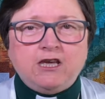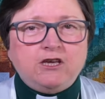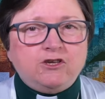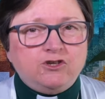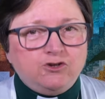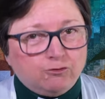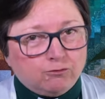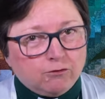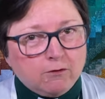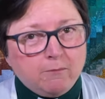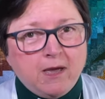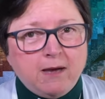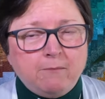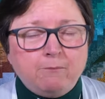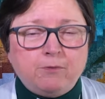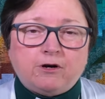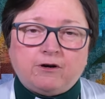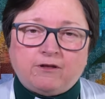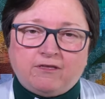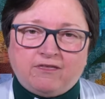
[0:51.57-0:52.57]
You'll
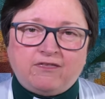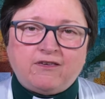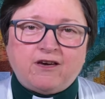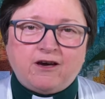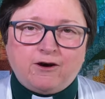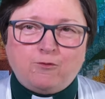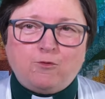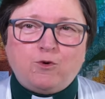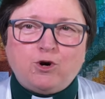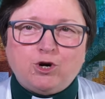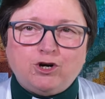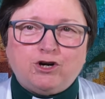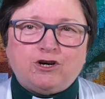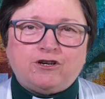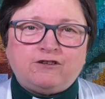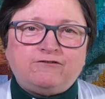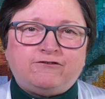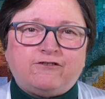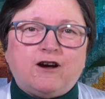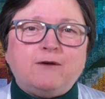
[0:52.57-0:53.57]
remember the
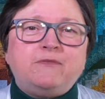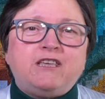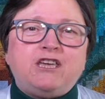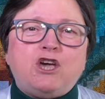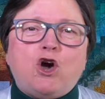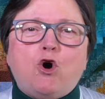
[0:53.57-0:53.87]
Word from the